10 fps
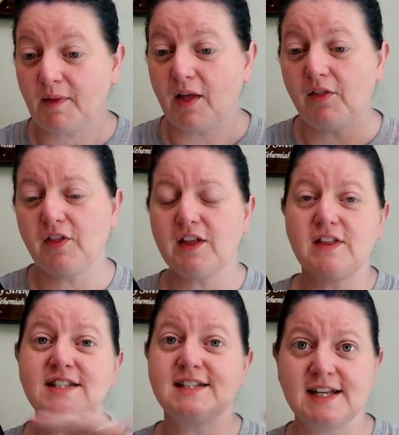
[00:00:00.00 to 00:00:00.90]
um,
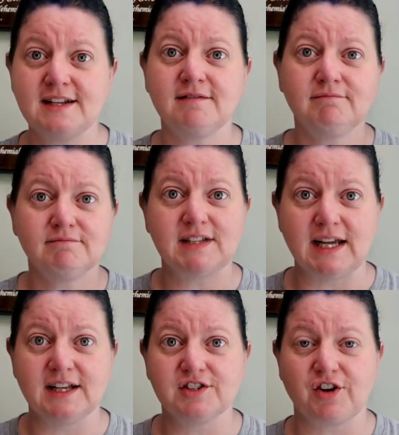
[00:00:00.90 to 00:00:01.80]
these 10
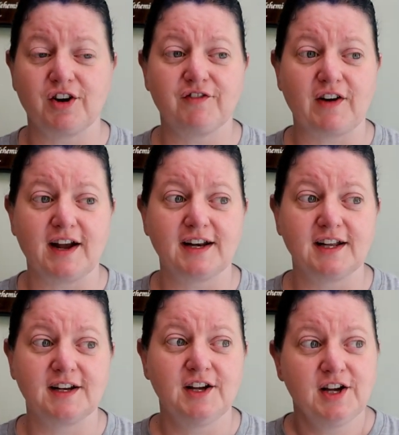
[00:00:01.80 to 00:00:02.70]
teens are
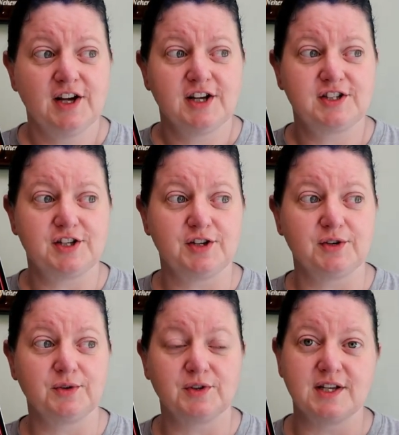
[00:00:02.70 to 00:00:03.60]
invited
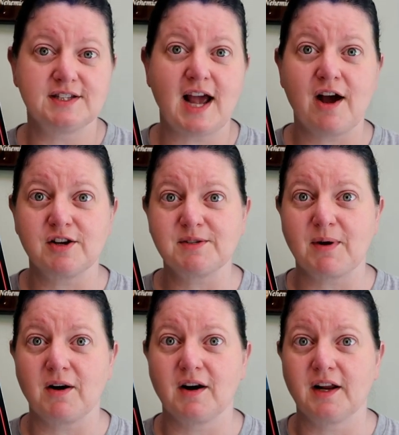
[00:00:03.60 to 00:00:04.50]
to this house
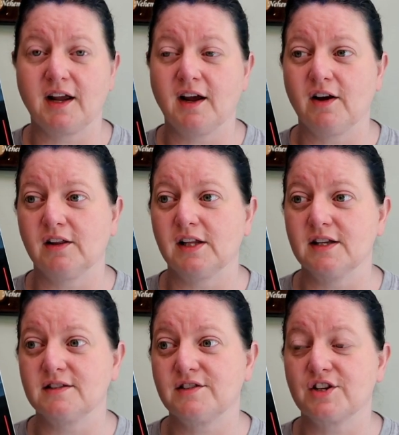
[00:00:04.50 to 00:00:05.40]
party on
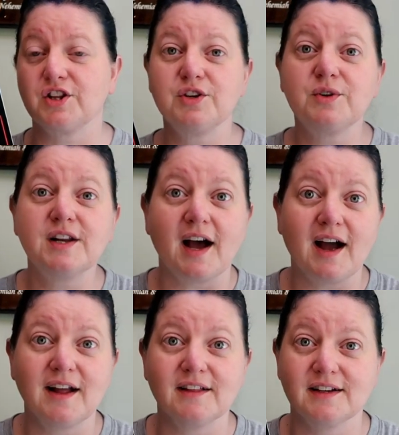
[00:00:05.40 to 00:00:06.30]
this secluded
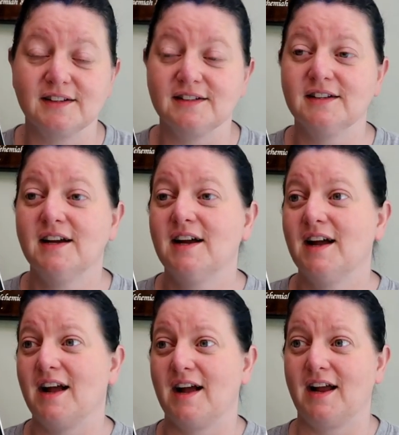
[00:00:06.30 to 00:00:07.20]
island
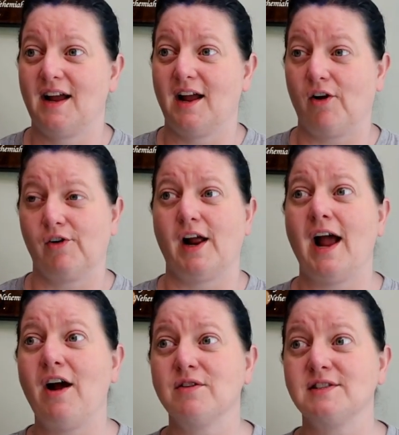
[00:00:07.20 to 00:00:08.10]
and on a
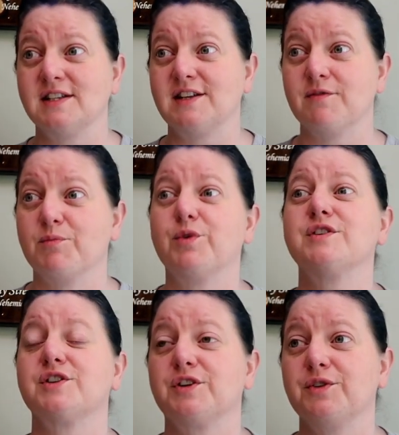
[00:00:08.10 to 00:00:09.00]
house that's even more
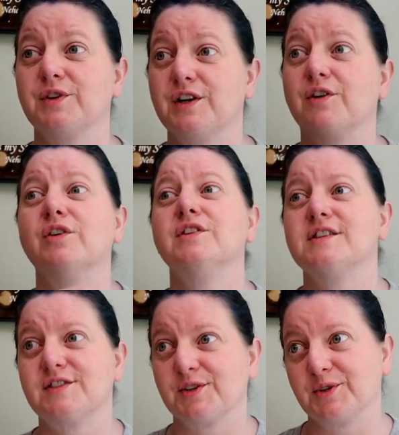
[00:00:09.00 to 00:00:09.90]
secluded on
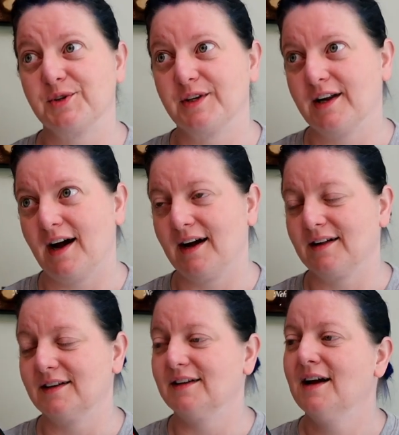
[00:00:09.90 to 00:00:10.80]
this secluded
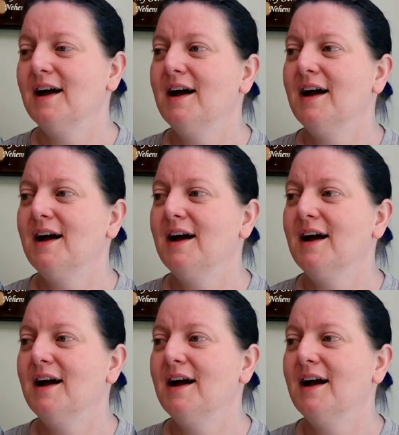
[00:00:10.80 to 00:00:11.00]
island